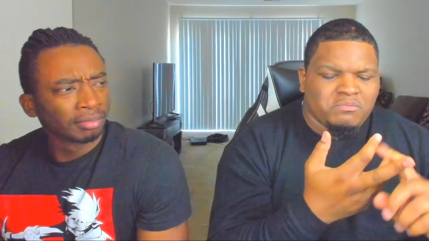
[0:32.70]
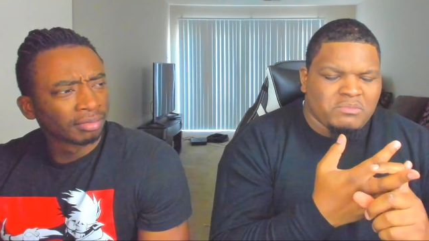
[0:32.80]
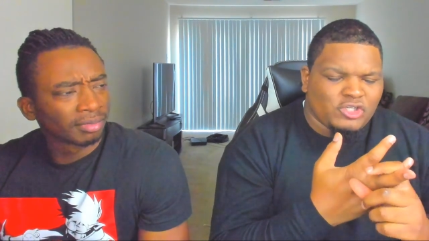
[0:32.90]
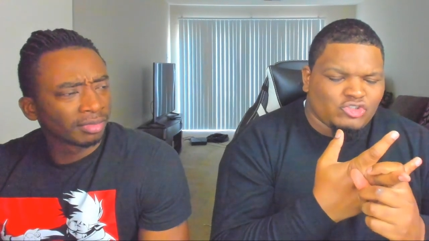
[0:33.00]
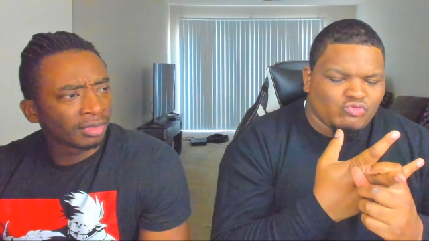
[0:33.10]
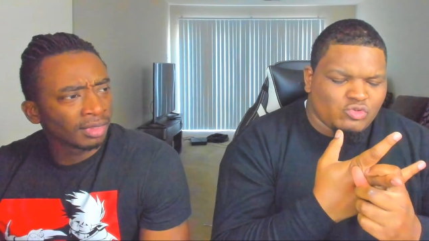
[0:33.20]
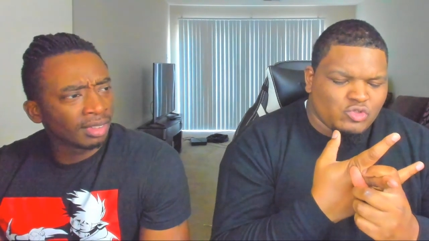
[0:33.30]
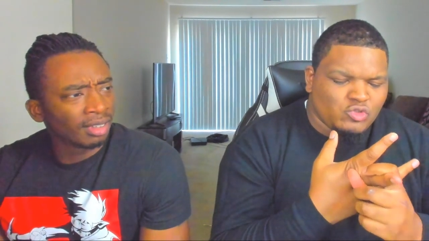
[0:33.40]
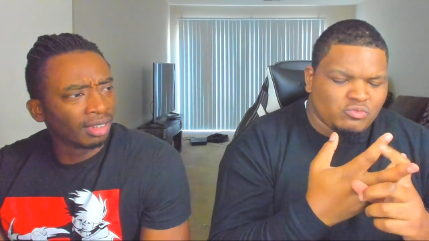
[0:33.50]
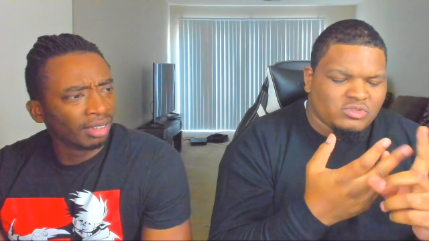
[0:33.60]

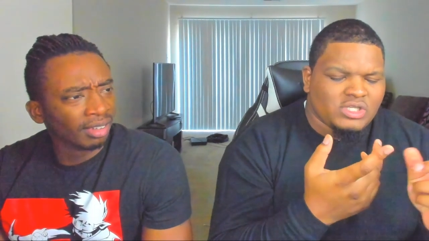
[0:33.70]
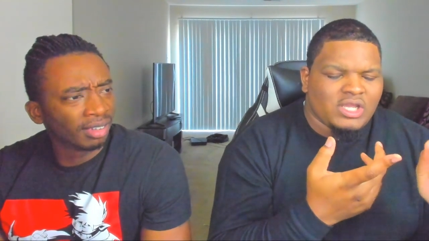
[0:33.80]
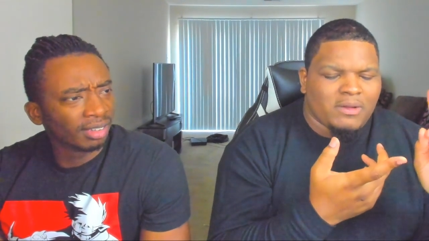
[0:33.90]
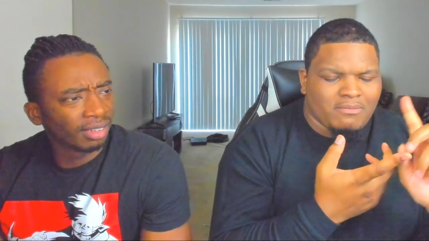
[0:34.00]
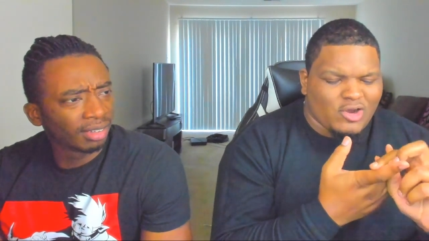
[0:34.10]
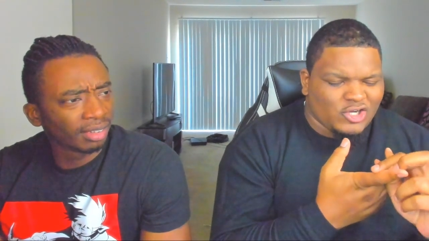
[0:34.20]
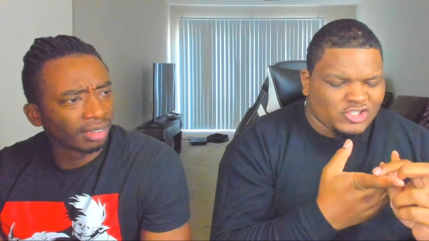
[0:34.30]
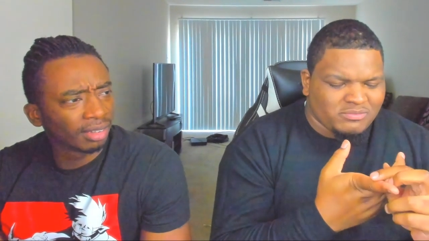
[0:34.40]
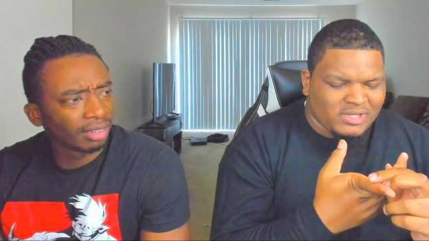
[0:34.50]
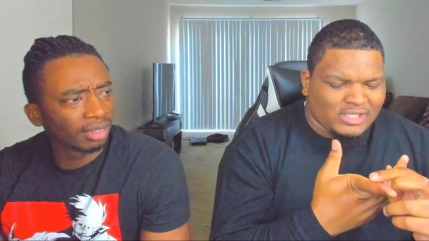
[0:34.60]
Speaker 1: mushrooms,
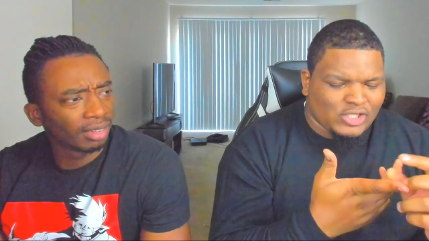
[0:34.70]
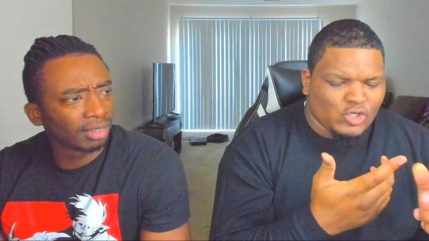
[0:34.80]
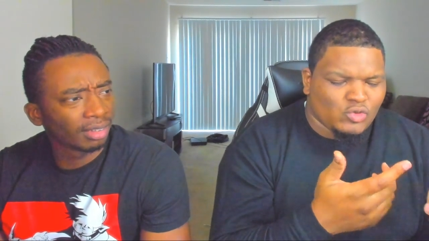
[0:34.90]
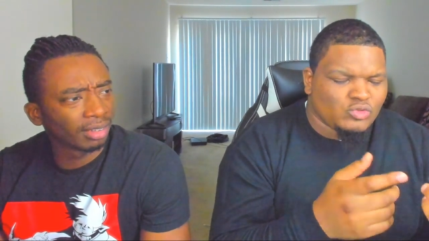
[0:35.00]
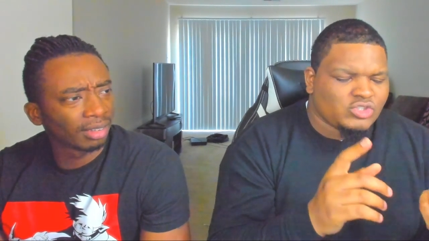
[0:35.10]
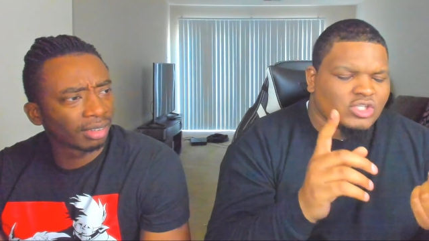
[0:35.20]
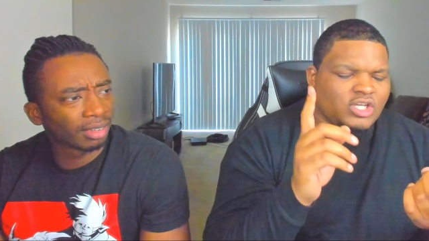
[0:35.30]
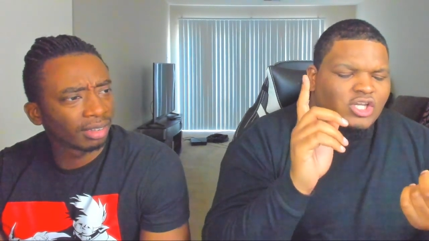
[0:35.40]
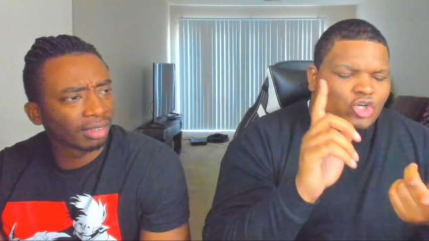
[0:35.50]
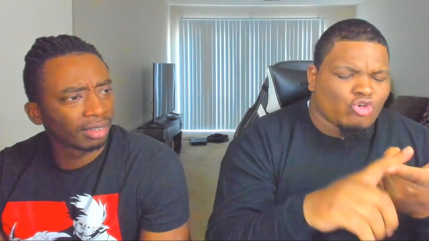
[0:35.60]
marshmallows,
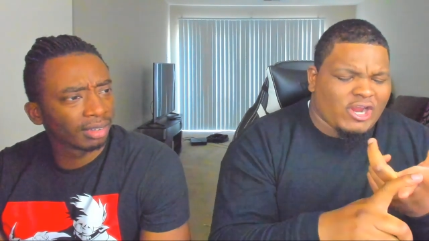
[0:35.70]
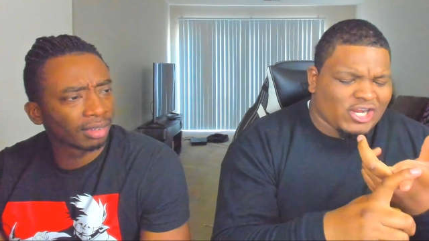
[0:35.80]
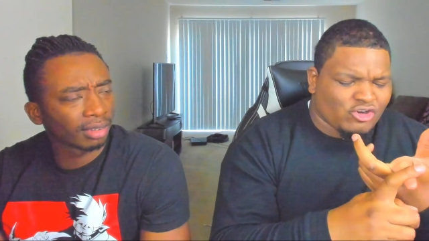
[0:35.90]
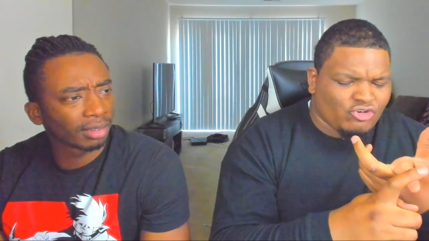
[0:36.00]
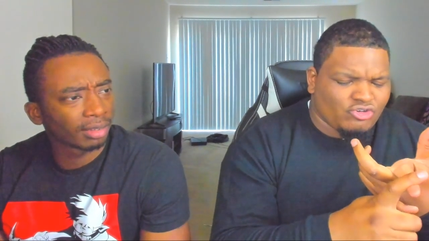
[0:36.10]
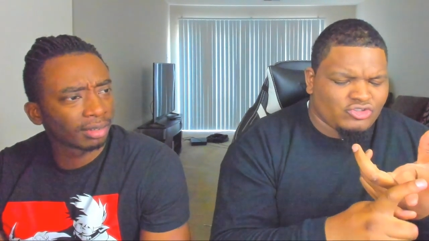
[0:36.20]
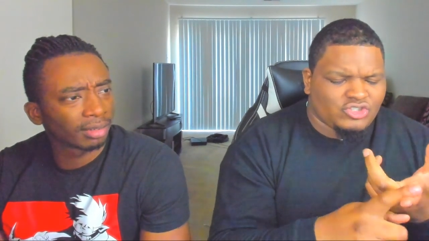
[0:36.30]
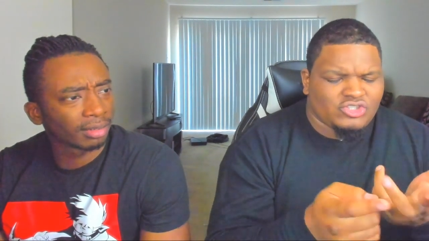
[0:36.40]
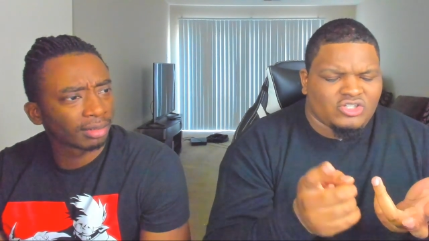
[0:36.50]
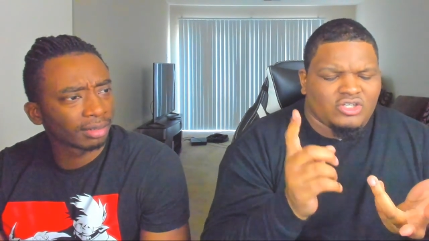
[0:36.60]

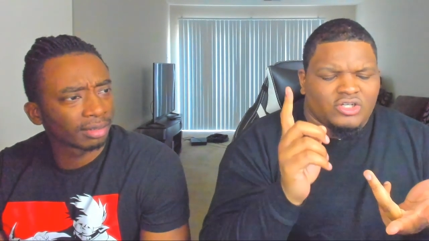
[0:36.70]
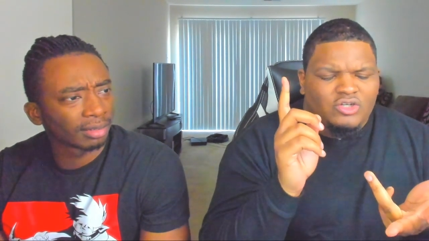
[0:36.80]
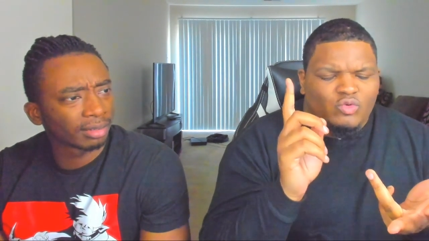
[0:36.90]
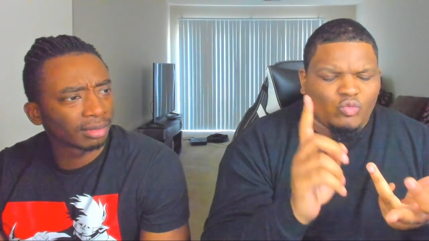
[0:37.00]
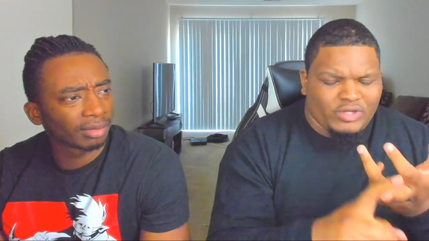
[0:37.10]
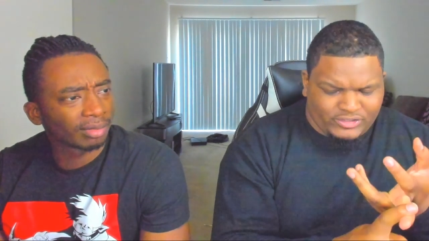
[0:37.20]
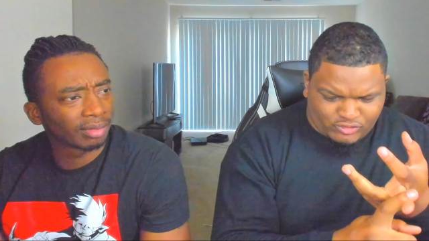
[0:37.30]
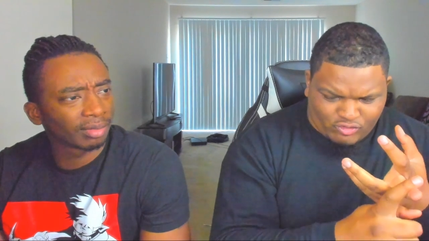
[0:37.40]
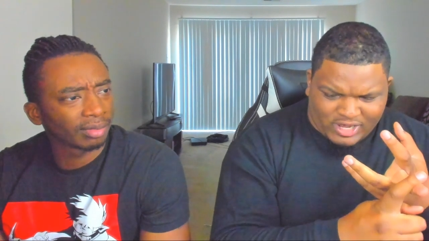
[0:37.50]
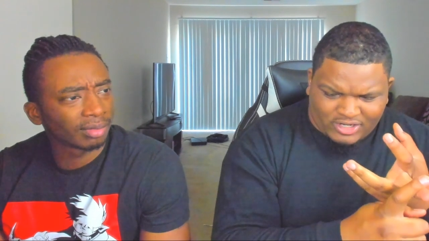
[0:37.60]
crackers, Ritz
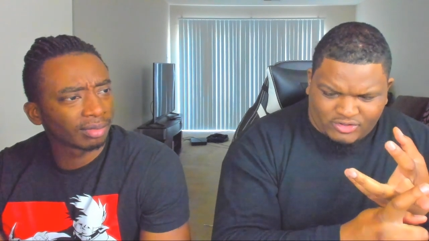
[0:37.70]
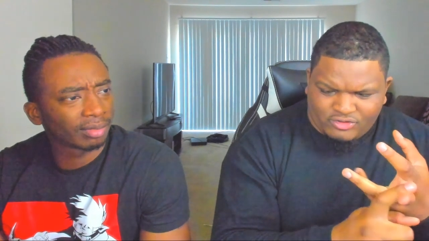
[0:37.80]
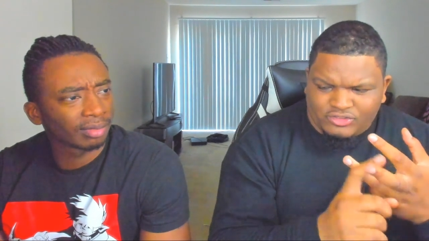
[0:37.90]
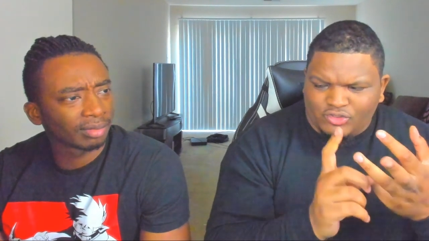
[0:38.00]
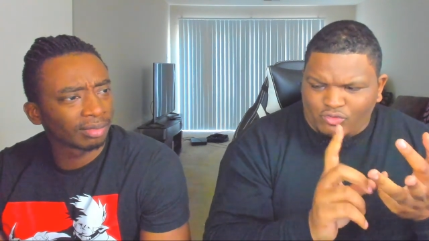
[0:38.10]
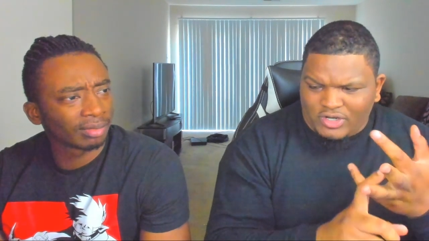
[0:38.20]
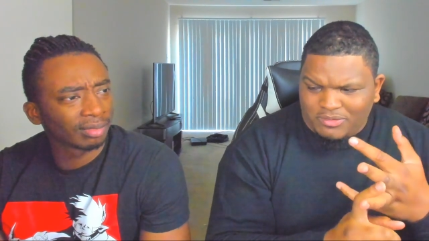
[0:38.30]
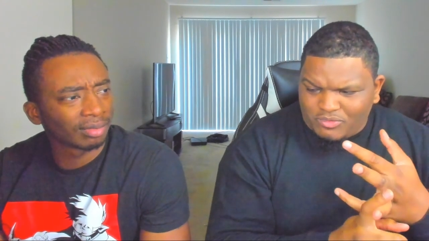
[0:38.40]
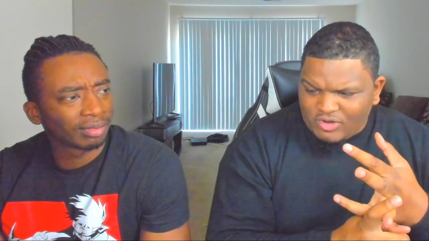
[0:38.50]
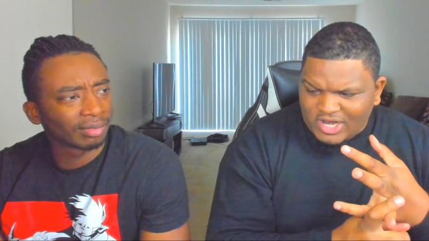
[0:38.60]
crackers, graham
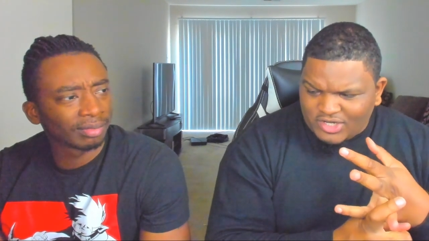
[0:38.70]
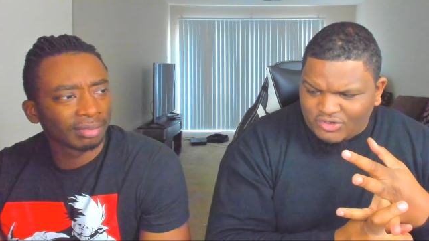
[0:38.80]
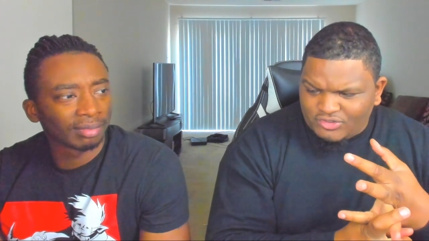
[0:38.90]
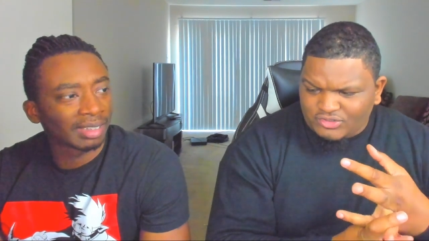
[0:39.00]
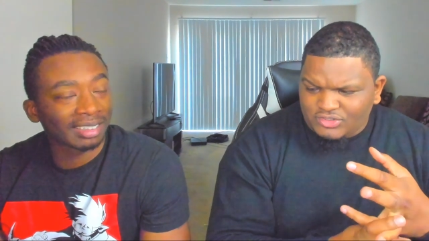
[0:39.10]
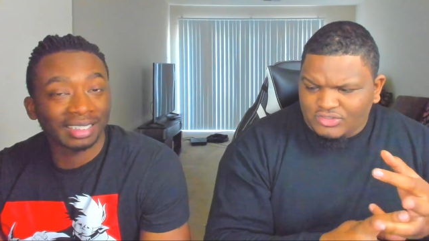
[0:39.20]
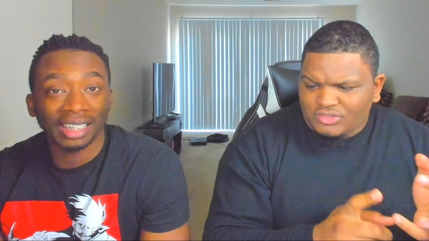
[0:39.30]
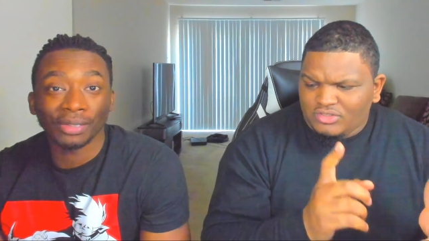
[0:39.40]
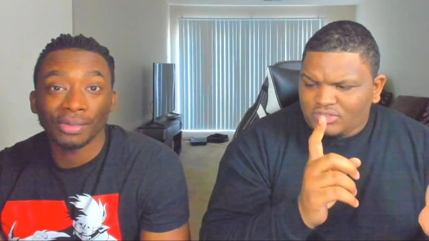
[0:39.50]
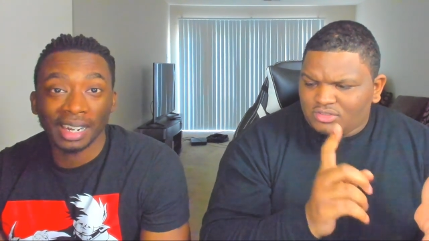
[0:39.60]
crackers. That
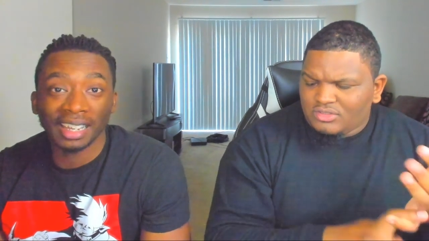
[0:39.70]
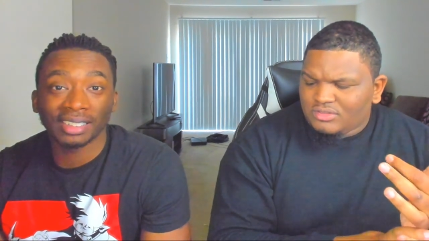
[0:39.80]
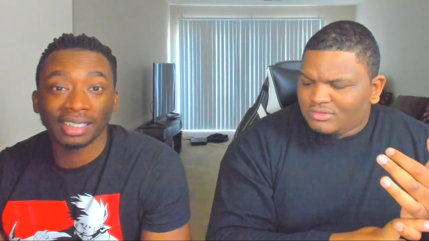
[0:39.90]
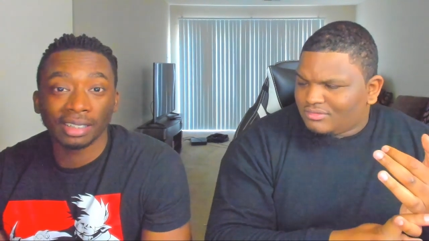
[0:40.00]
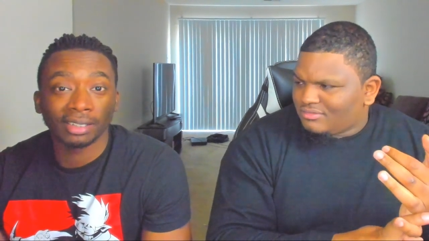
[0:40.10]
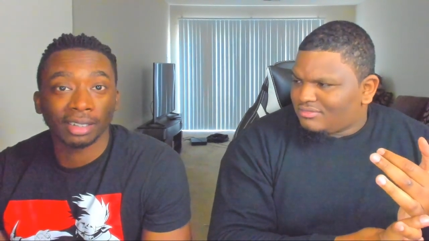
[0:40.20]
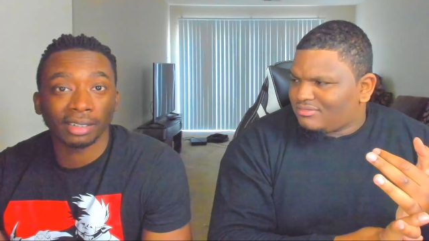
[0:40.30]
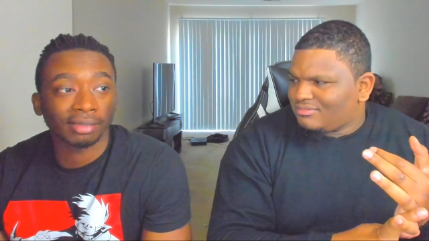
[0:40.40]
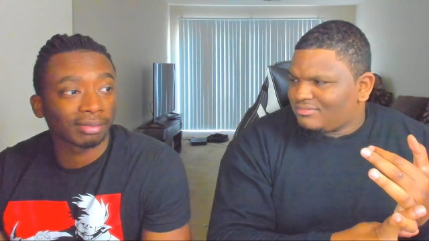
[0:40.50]
sound nasty as heck.